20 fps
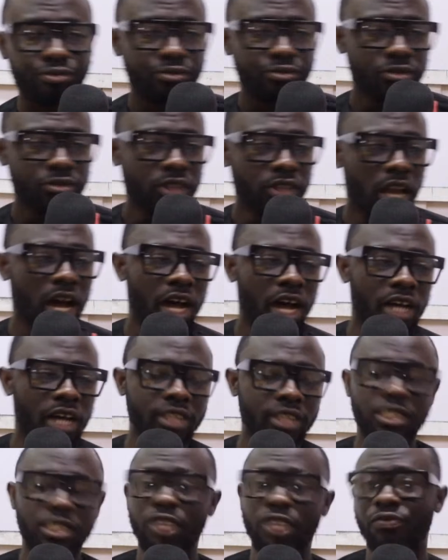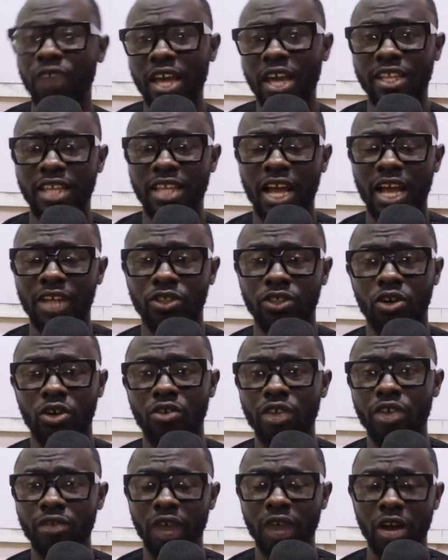uh, deferred tax on
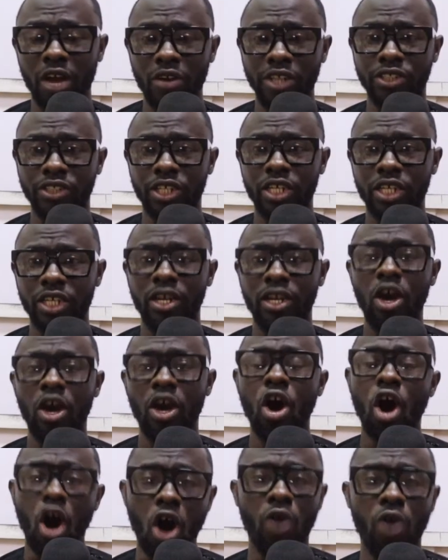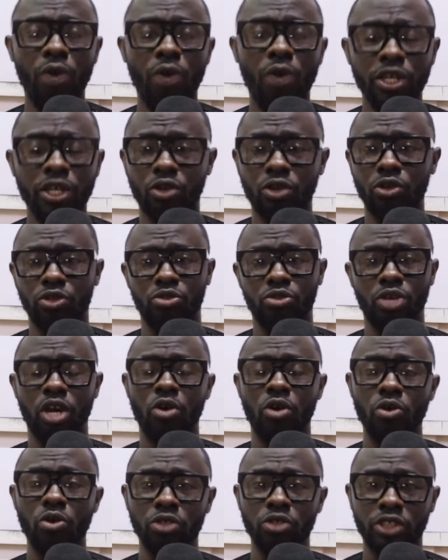revaluation always goes to the
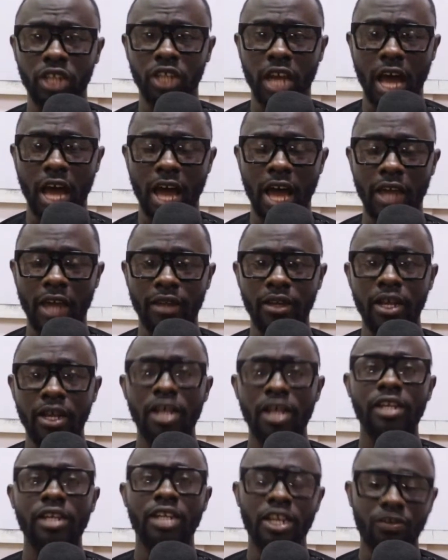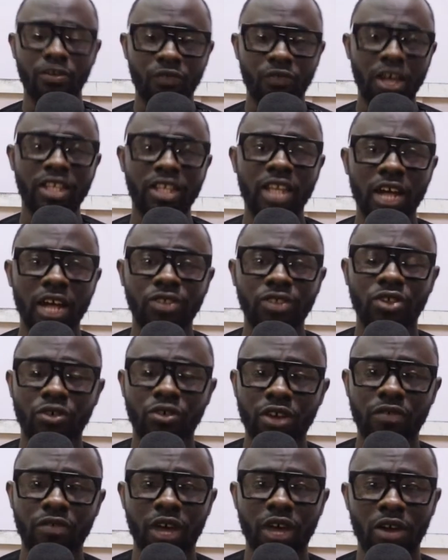OCI the deferred tax on
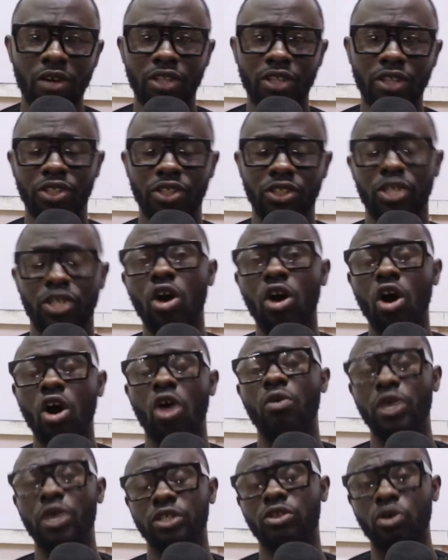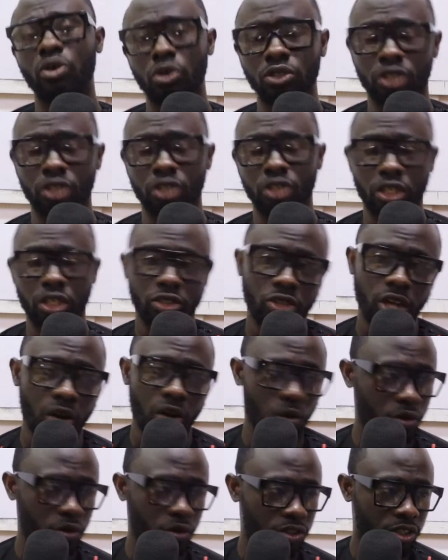revaluation always goes into the
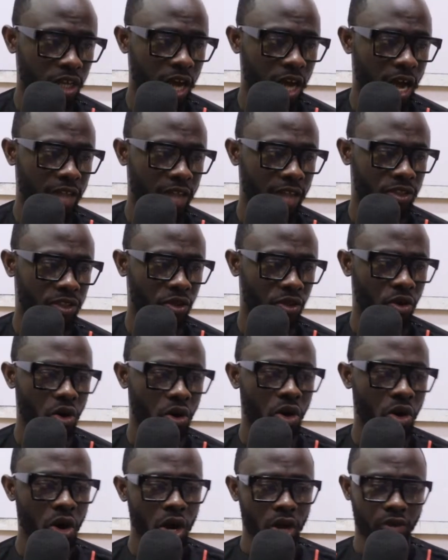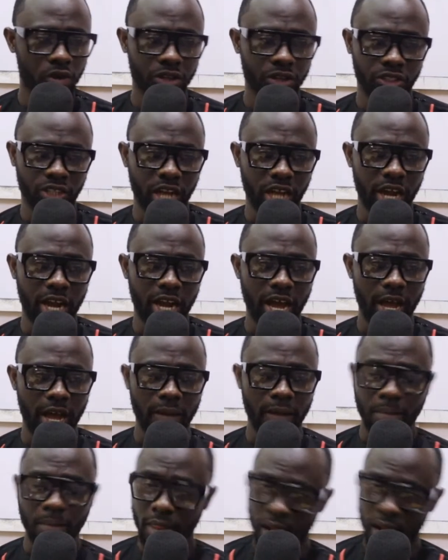OCI. So, Christiana,
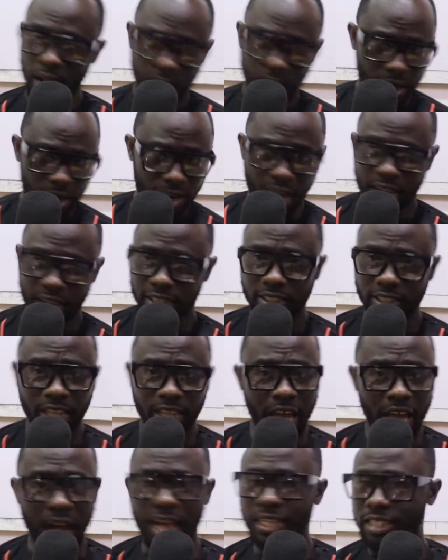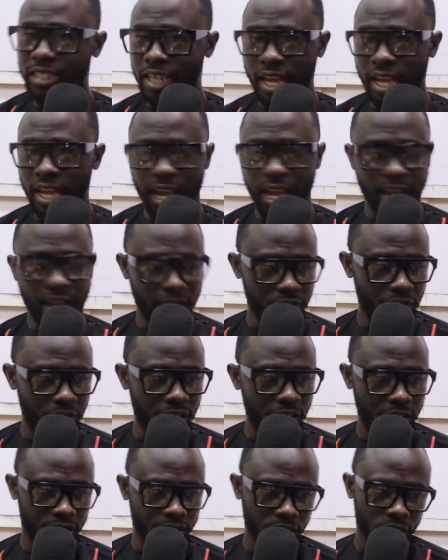that is the idea in
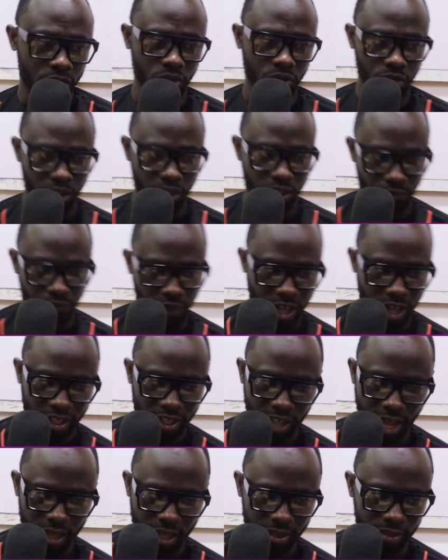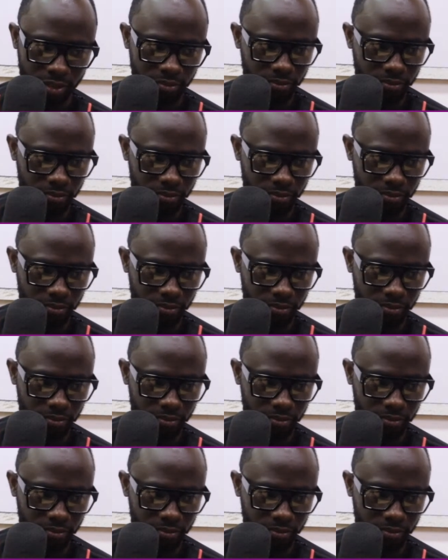relation to deferred tax